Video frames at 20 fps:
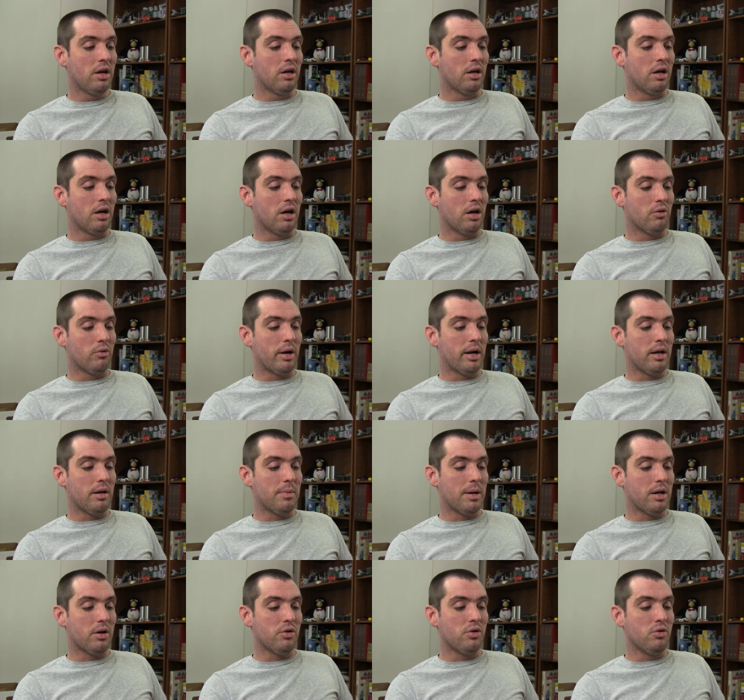Uh, writing
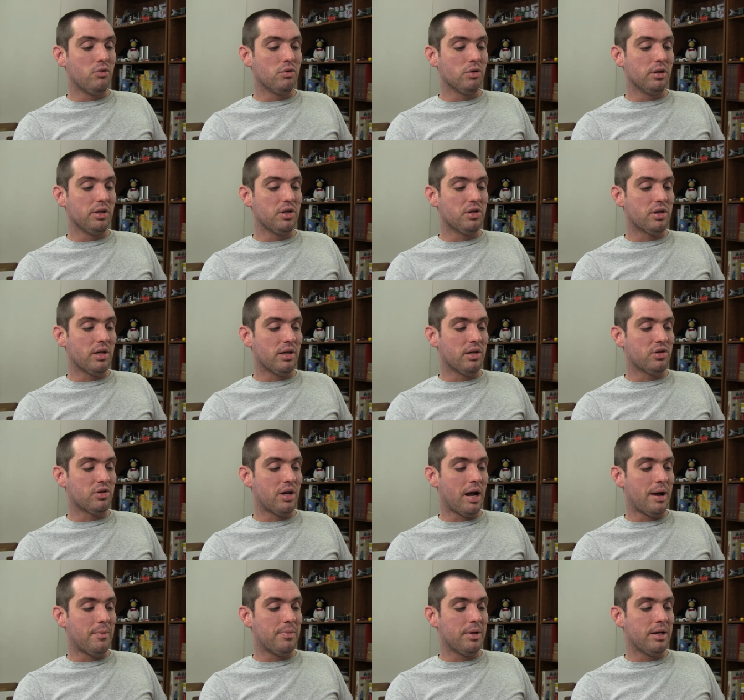about a new release that has
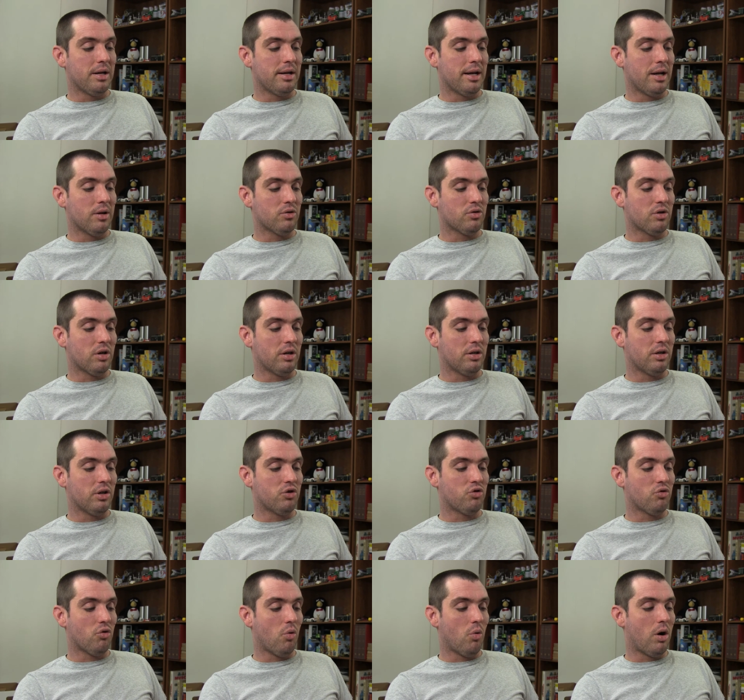not been announced on
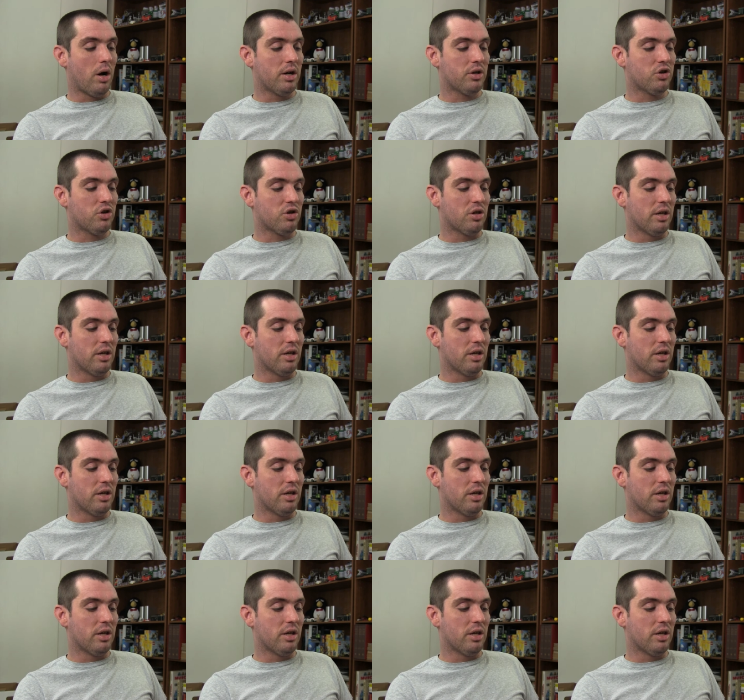DistroWatch.